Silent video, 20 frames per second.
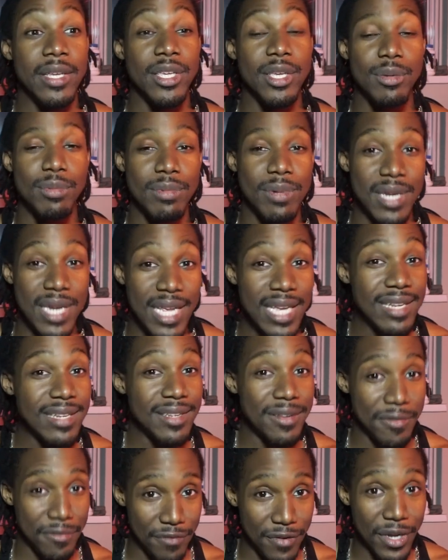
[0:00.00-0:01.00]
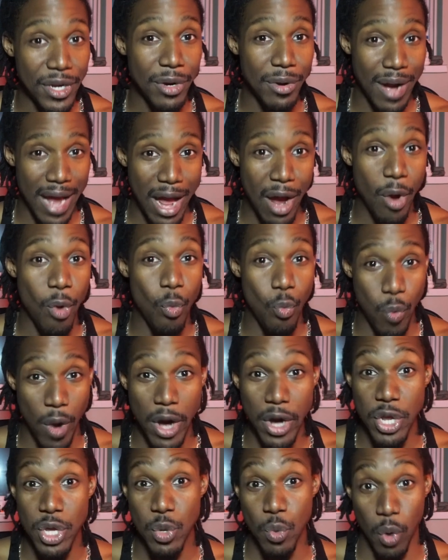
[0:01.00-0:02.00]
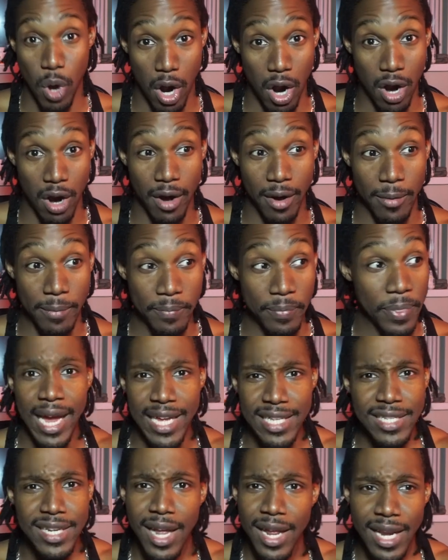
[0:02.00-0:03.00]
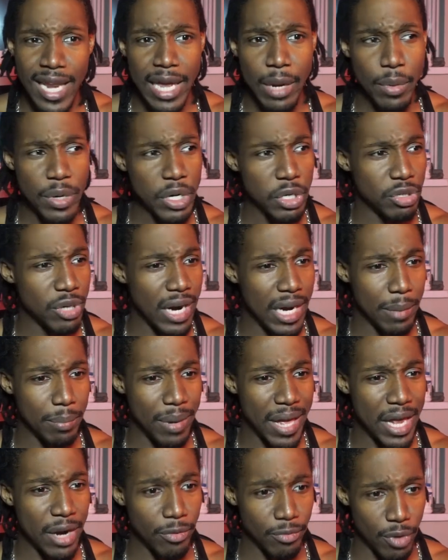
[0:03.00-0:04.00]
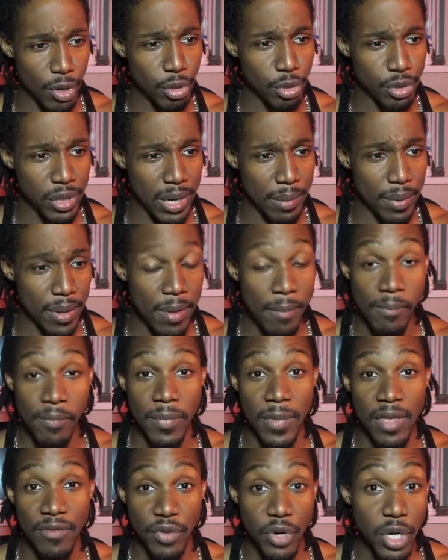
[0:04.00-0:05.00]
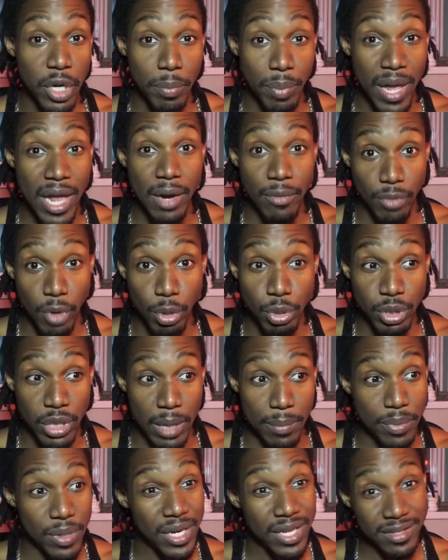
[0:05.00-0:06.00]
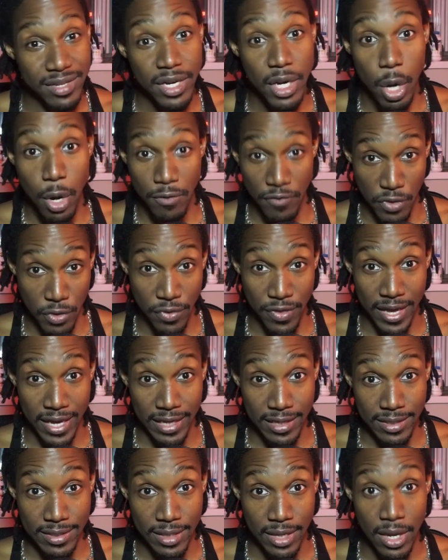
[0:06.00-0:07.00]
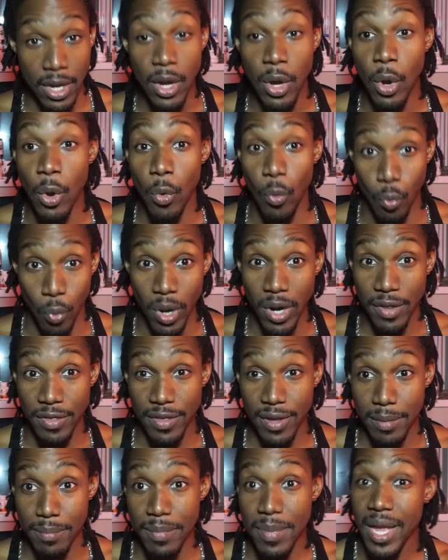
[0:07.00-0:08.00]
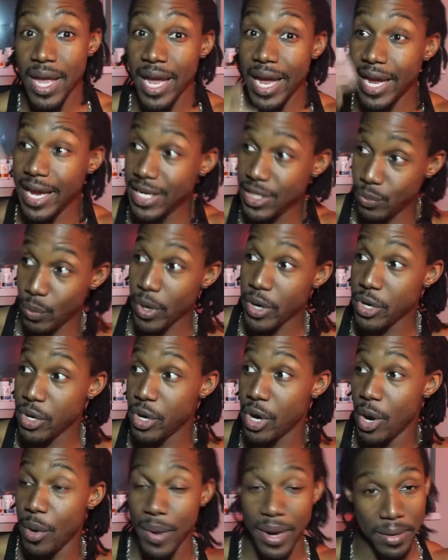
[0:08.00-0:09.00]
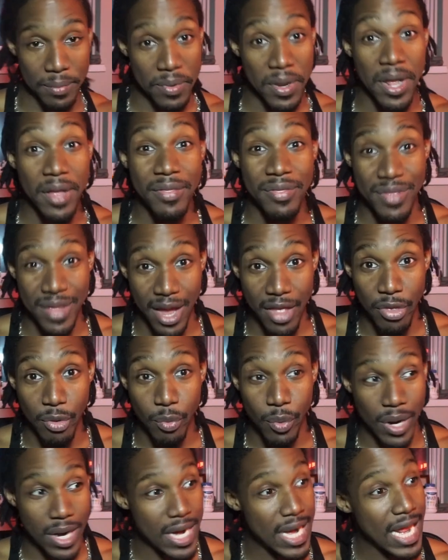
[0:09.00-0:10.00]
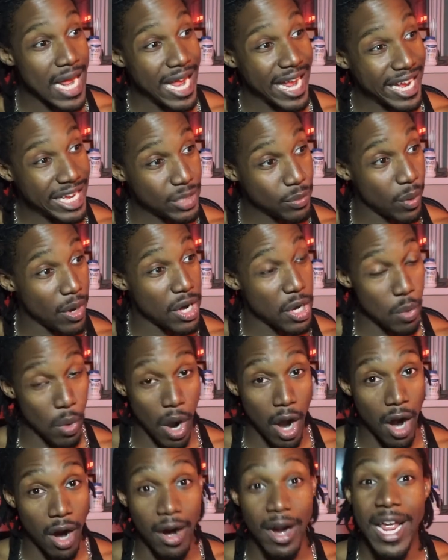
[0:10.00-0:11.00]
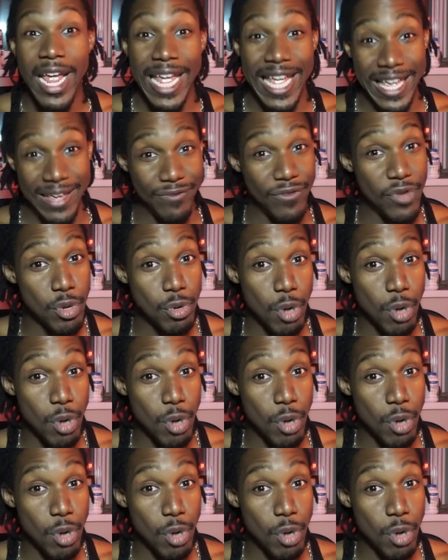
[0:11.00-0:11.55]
You need to figure out where you are. It's a lot like when you're trying to plan a road trip. If you're going to plan a road trip, you need to know a few things. One of them is where you're going, the other one is where you are. If you